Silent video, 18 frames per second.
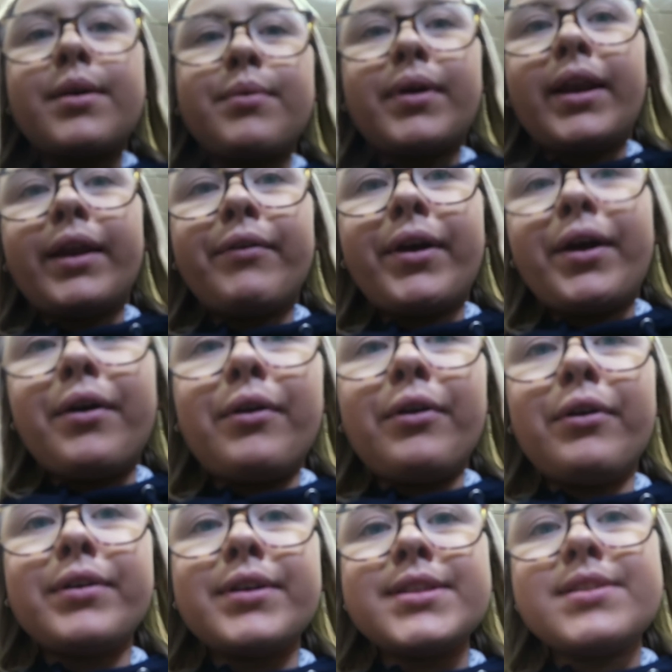So we're clearing out
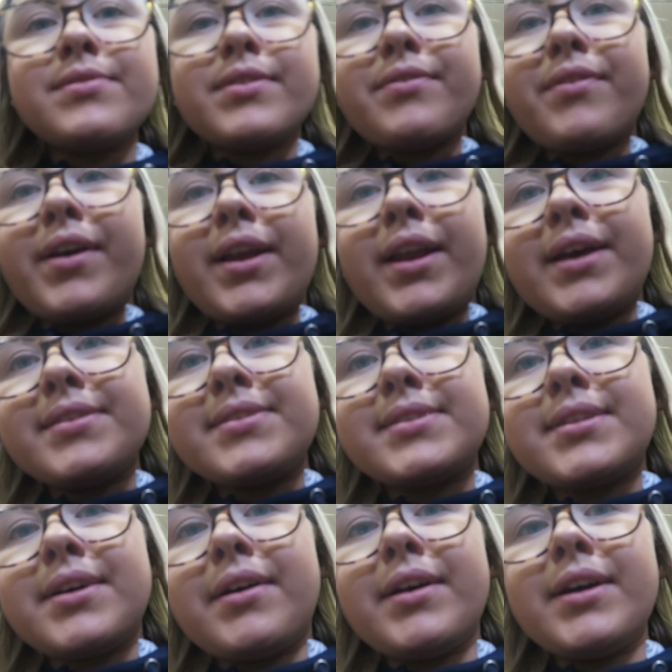our lockers for the very
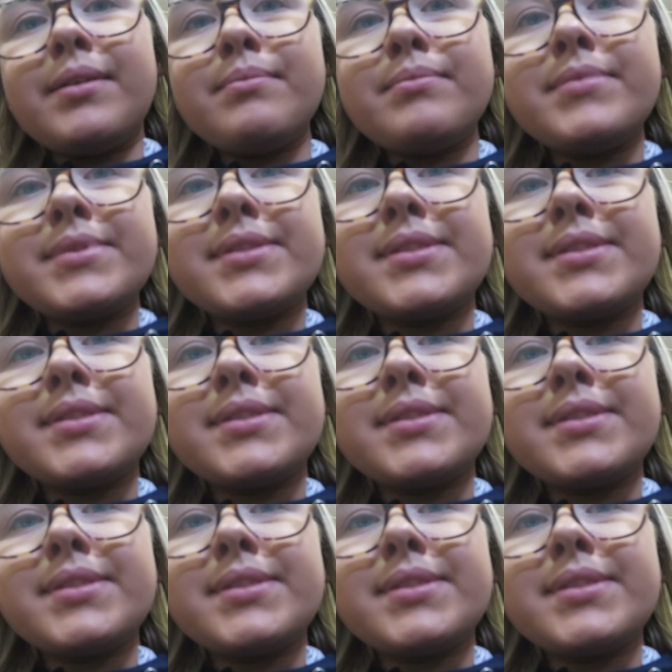last time.